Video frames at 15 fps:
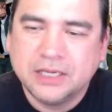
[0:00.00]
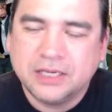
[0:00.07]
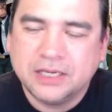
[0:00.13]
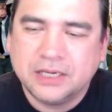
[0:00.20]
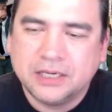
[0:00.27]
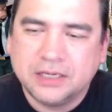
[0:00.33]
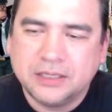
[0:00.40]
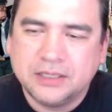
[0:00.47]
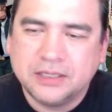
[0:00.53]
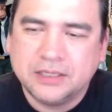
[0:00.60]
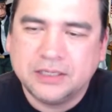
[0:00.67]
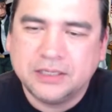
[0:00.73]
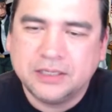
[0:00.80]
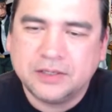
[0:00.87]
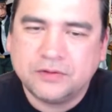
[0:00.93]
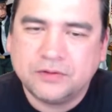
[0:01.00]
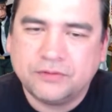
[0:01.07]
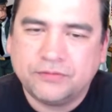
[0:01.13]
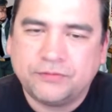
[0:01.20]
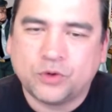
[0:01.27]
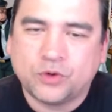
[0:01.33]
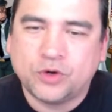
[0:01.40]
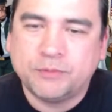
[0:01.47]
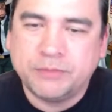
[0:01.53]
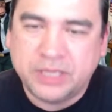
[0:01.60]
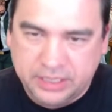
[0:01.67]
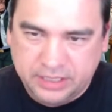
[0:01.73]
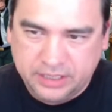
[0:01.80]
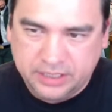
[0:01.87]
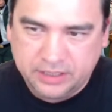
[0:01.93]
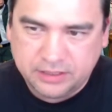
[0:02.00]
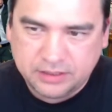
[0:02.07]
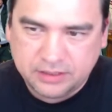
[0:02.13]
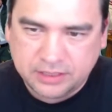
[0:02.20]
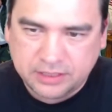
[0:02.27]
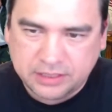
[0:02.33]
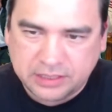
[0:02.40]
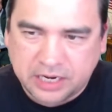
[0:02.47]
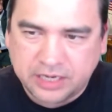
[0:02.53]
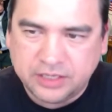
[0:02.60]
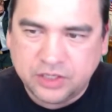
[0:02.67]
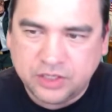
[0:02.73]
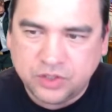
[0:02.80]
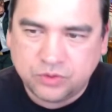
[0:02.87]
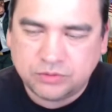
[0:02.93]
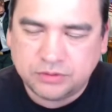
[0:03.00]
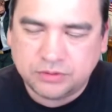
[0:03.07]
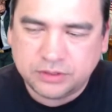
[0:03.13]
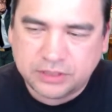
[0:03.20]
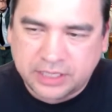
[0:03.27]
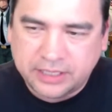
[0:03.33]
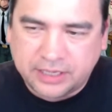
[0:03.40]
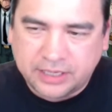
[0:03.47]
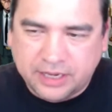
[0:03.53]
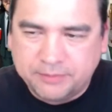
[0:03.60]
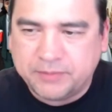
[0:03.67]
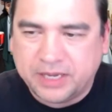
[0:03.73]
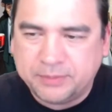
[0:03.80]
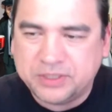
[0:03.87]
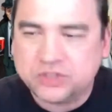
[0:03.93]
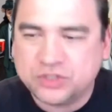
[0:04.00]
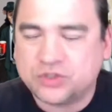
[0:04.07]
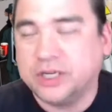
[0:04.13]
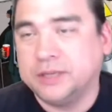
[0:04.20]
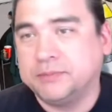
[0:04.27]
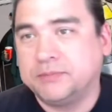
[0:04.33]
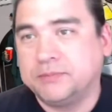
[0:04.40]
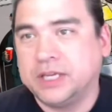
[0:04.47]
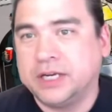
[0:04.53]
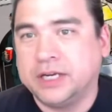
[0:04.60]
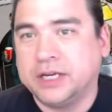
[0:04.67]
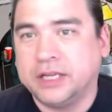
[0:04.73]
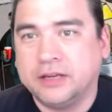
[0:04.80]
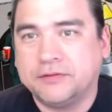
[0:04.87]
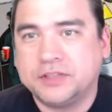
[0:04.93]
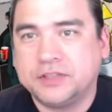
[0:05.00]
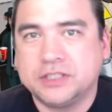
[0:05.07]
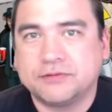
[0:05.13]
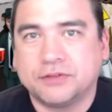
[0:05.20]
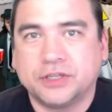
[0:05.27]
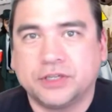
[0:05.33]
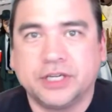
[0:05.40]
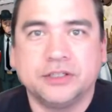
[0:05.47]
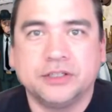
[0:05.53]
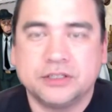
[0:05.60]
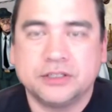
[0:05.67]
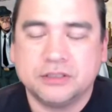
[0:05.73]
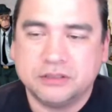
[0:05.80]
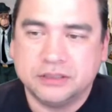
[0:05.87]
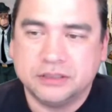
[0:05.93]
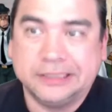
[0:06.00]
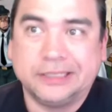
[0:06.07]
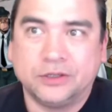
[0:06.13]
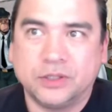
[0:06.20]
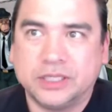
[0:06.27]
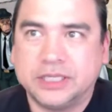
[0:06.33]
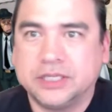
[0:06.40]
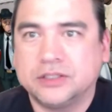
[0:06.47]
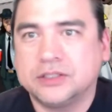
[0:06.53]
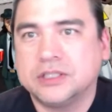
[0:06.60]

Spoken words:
For me, I've been trying to get into NFTs for years, literally years.